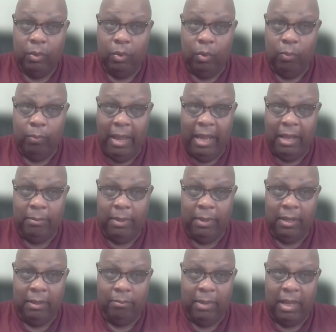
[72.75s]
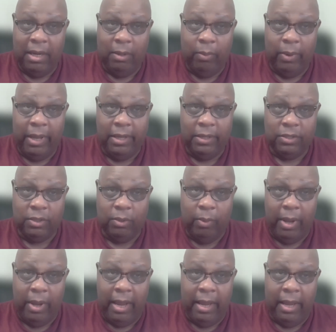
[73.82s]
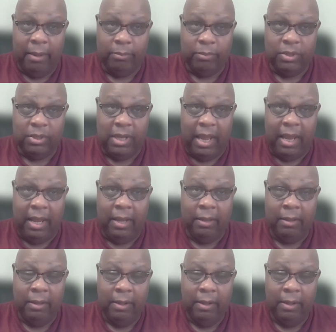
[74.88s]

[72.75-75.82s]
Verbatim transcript: who made me in many ways to where I am today.